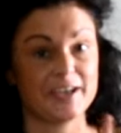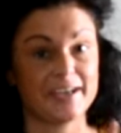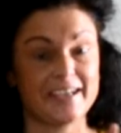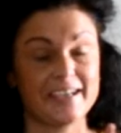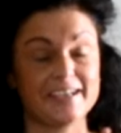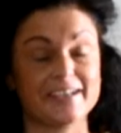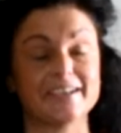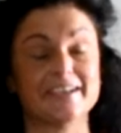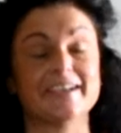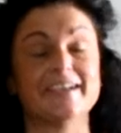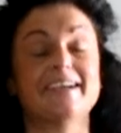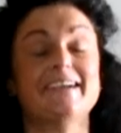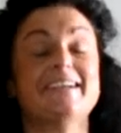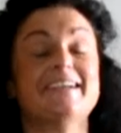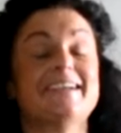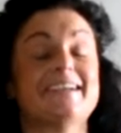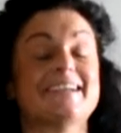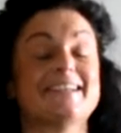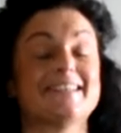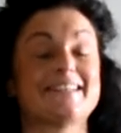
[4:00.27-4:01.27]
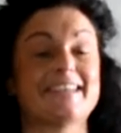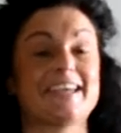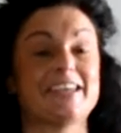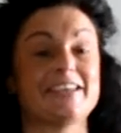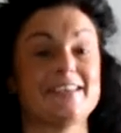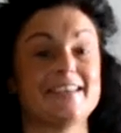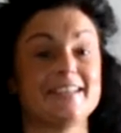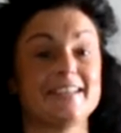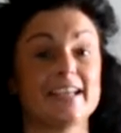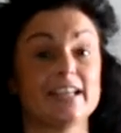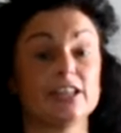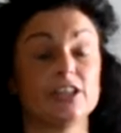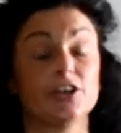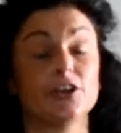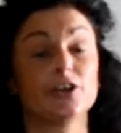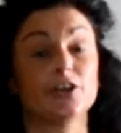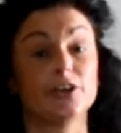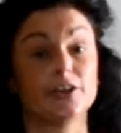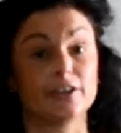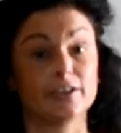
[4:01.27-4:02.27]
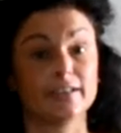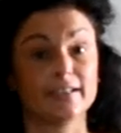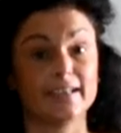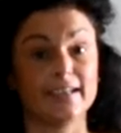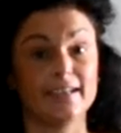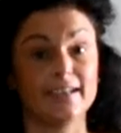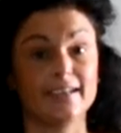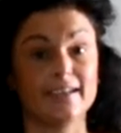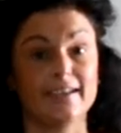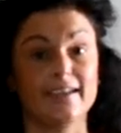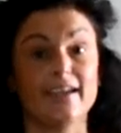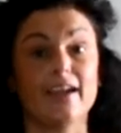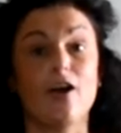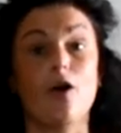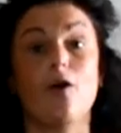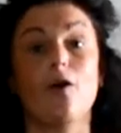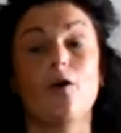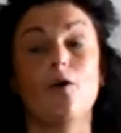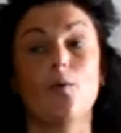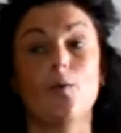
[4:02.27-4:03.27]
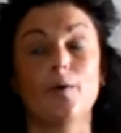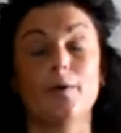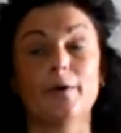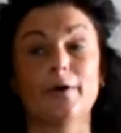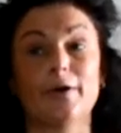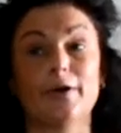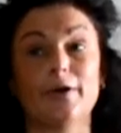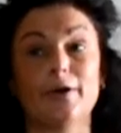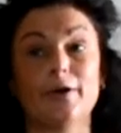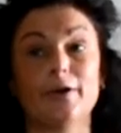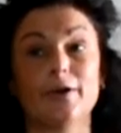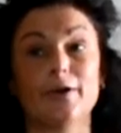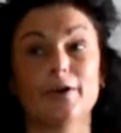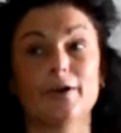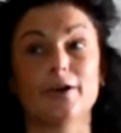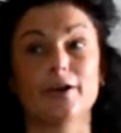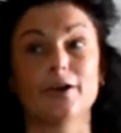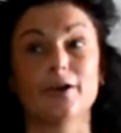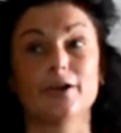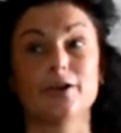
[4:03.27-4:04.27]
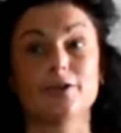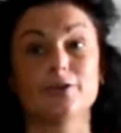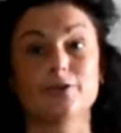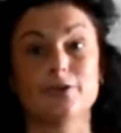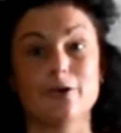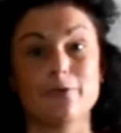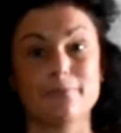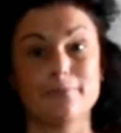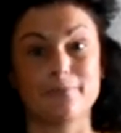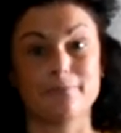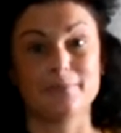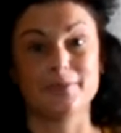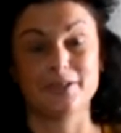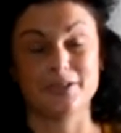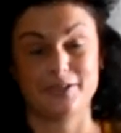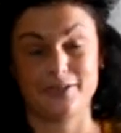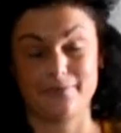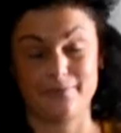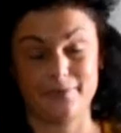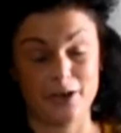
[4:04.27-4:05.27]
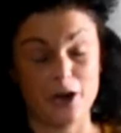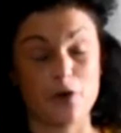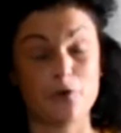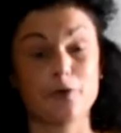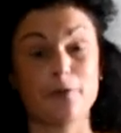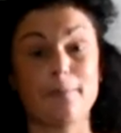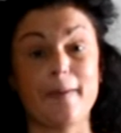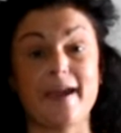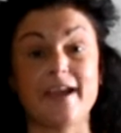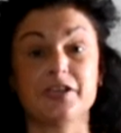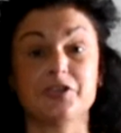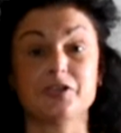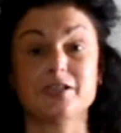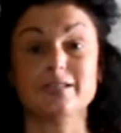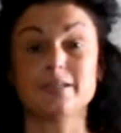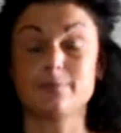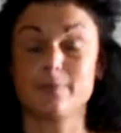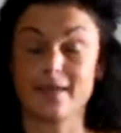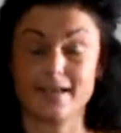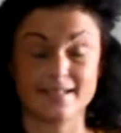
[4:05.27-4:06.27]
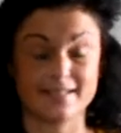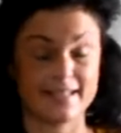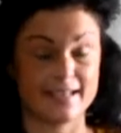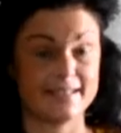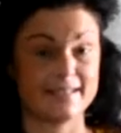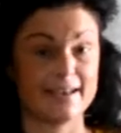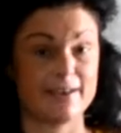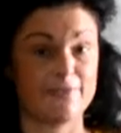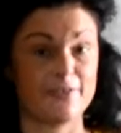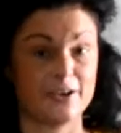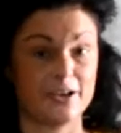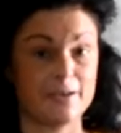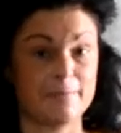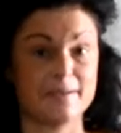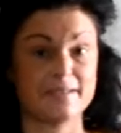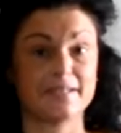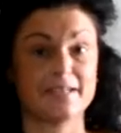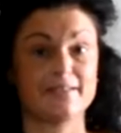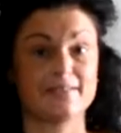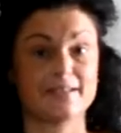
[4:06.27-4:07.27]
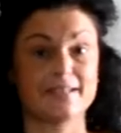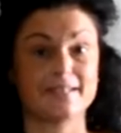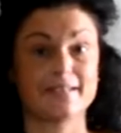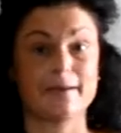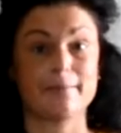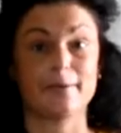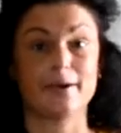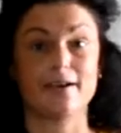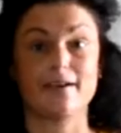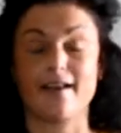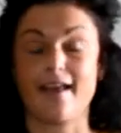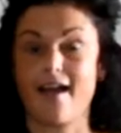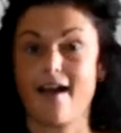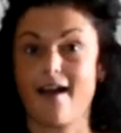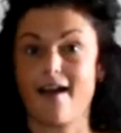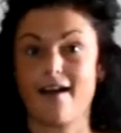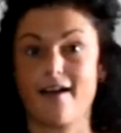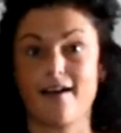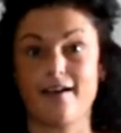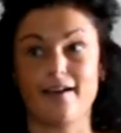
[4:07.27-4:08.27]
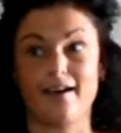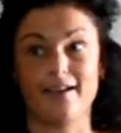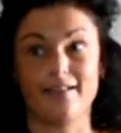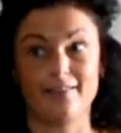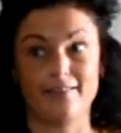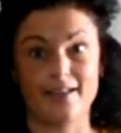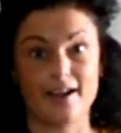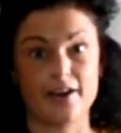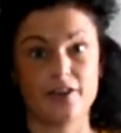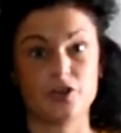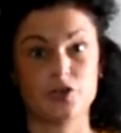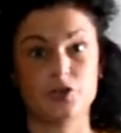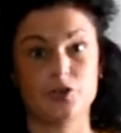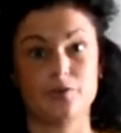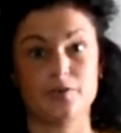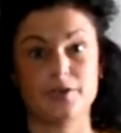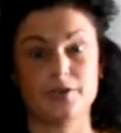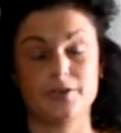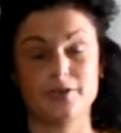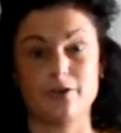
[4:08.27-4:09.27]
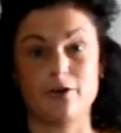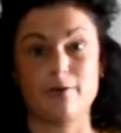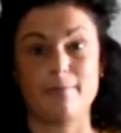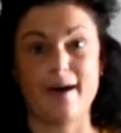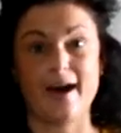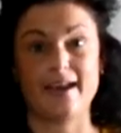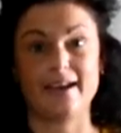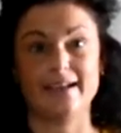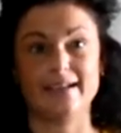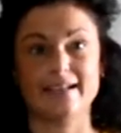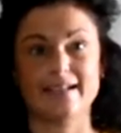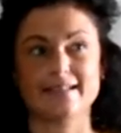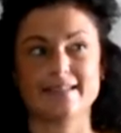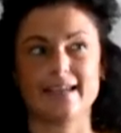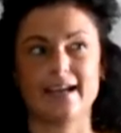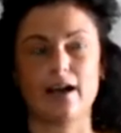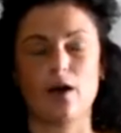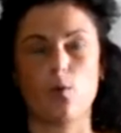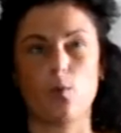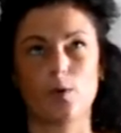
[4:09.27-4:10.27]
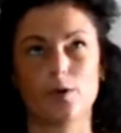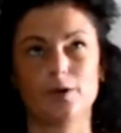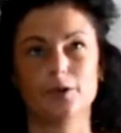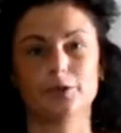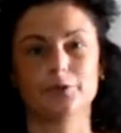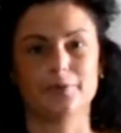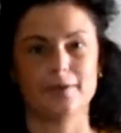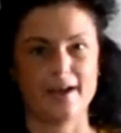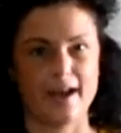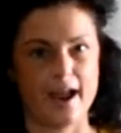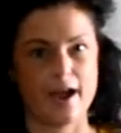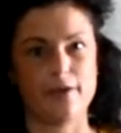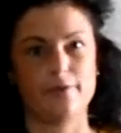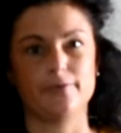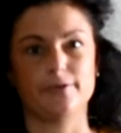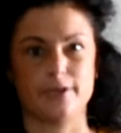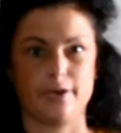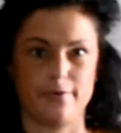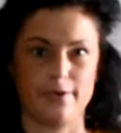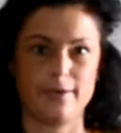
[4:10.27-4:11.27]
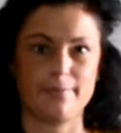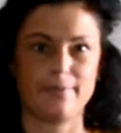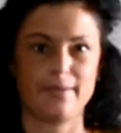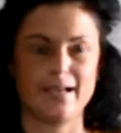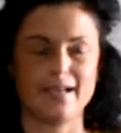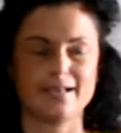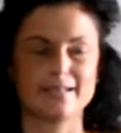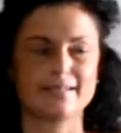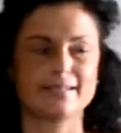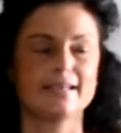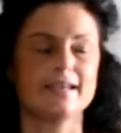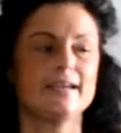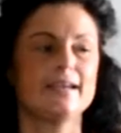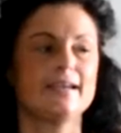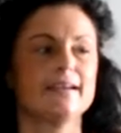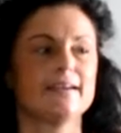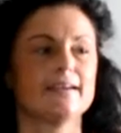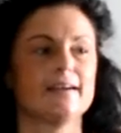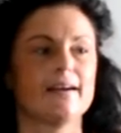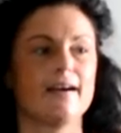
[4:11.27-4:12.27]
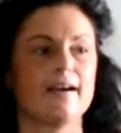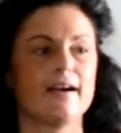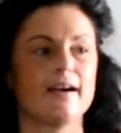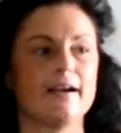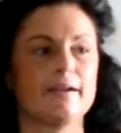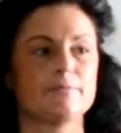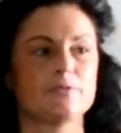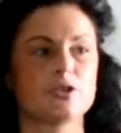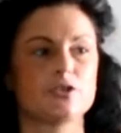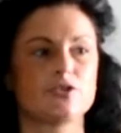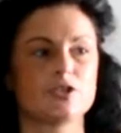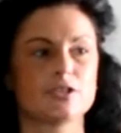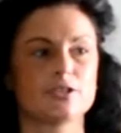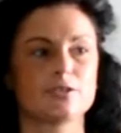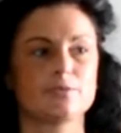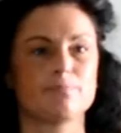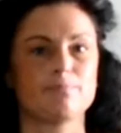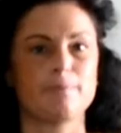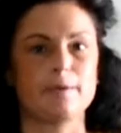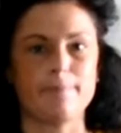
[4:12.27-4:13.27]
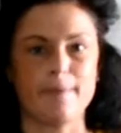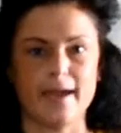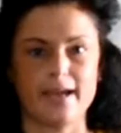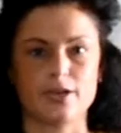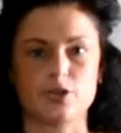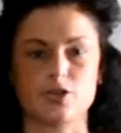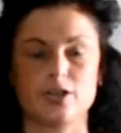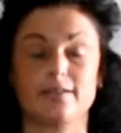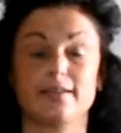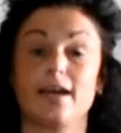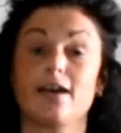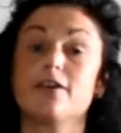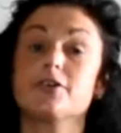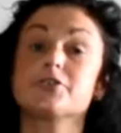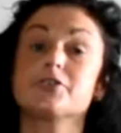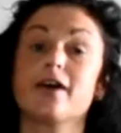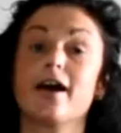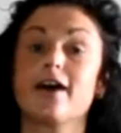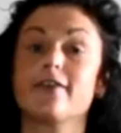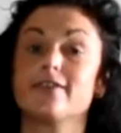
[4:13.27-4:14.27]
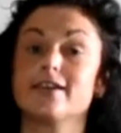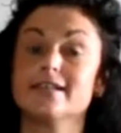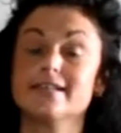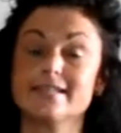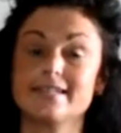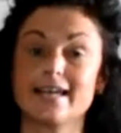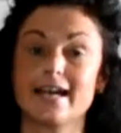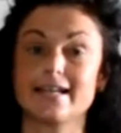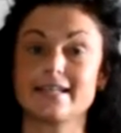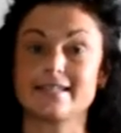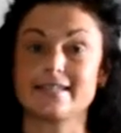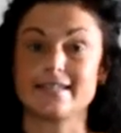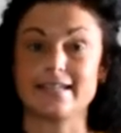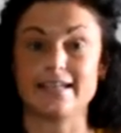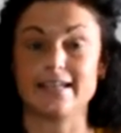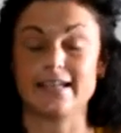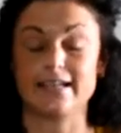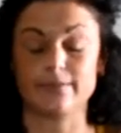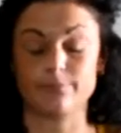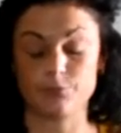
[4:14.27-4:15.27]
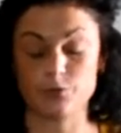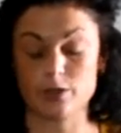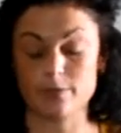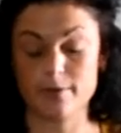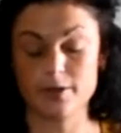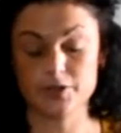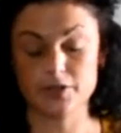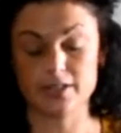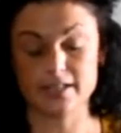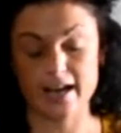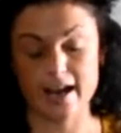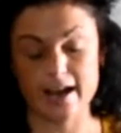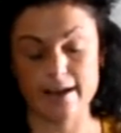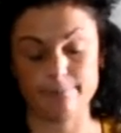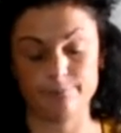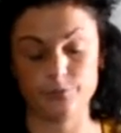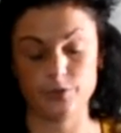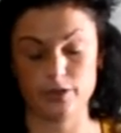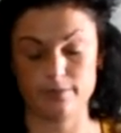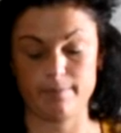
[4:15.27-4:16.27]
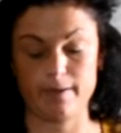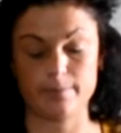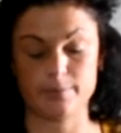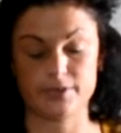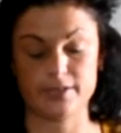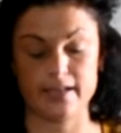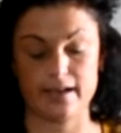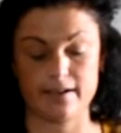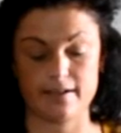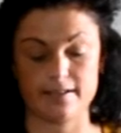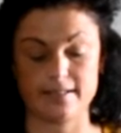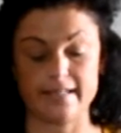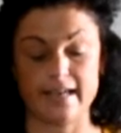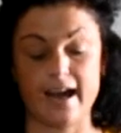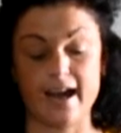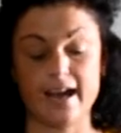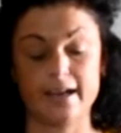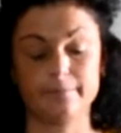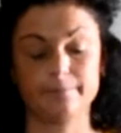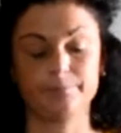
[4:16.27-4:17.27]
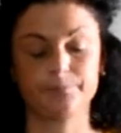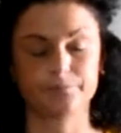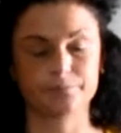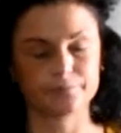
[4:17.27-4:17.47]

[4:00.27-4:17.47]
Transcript: here is that you need to get there early, or you just go with patience, because they stay very busy in the summer, and a lot of the tourists know about it. It's like a world-renowned donut place. So just be patient. They also have inside seating, so most of the time people stand outside.